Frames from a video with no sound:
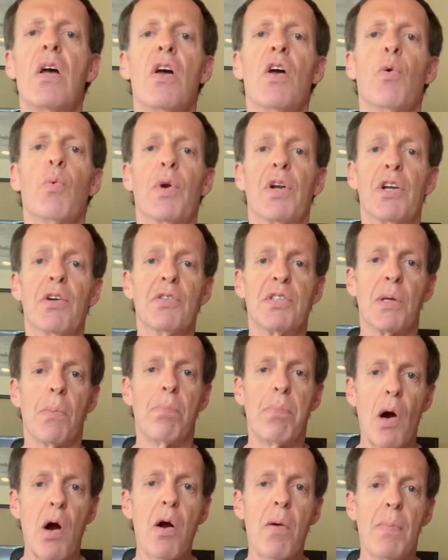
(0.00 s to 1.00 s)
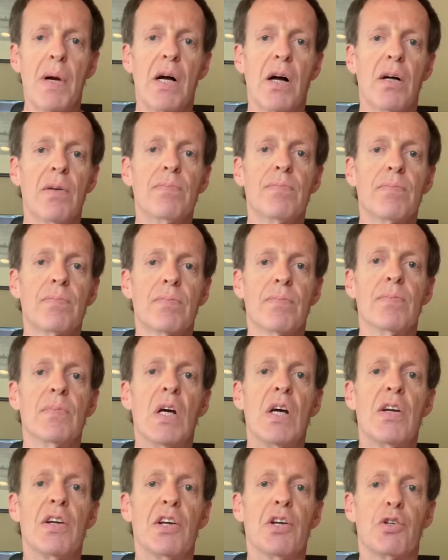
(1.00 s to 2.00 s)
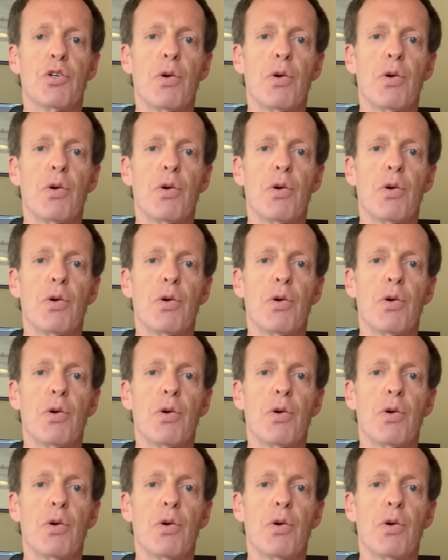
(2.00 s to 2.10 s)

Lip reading: When you use a barbell, you're